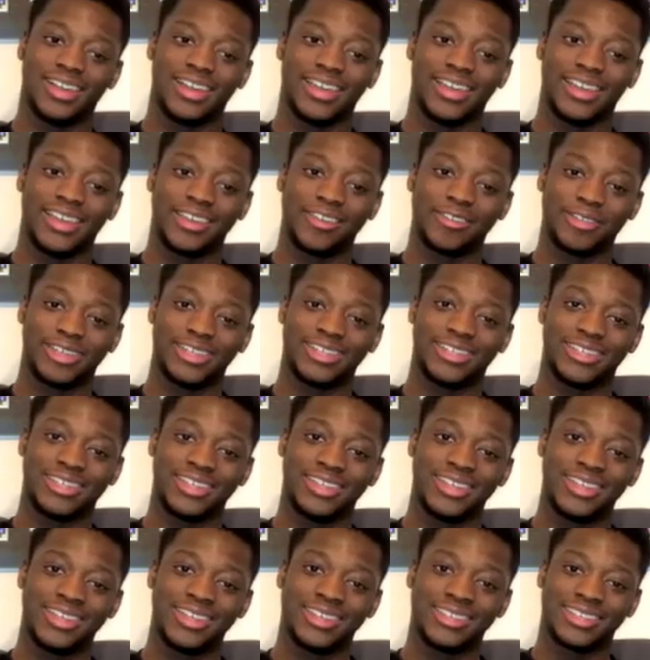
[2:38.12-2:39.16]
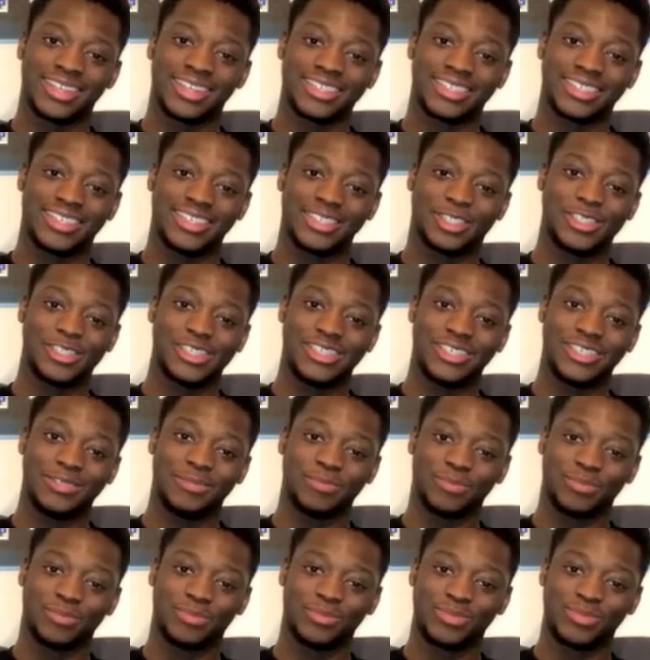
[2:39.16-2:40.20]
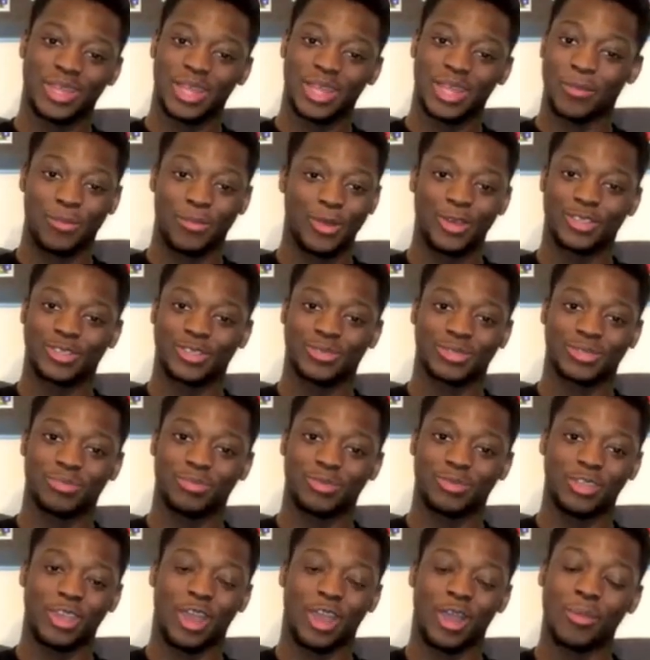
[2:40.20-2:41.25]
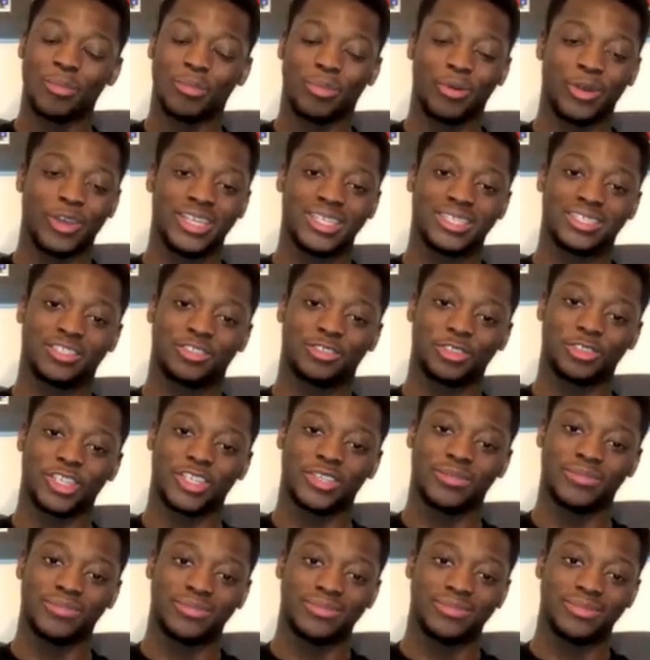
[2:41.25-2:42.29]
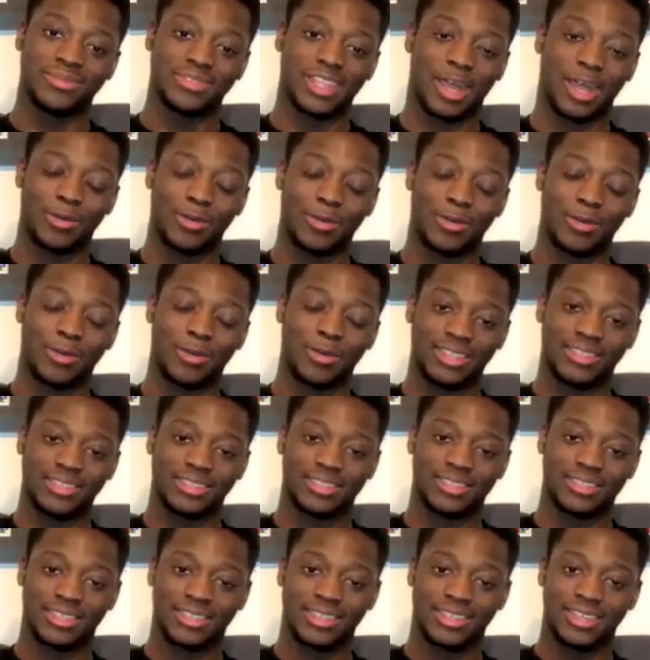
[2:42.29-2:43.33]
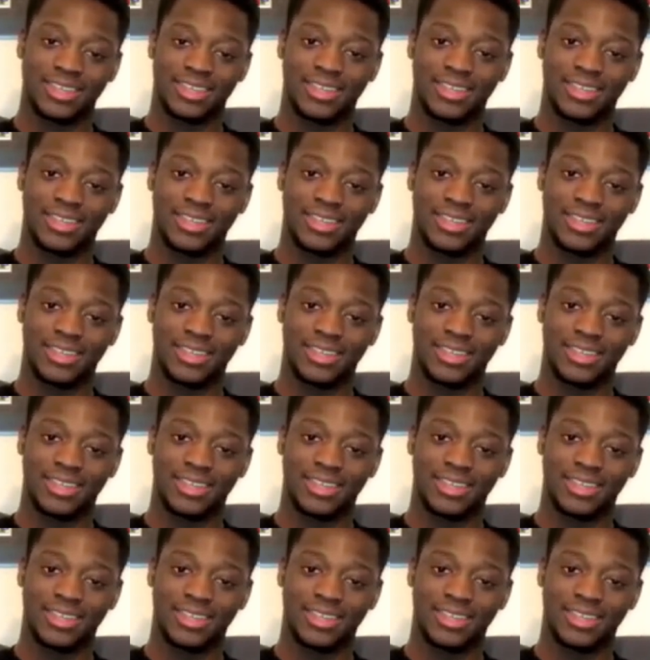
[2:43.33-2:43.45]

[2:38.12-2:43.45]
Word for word: I hear it that's literally most young boys' dream nowadays.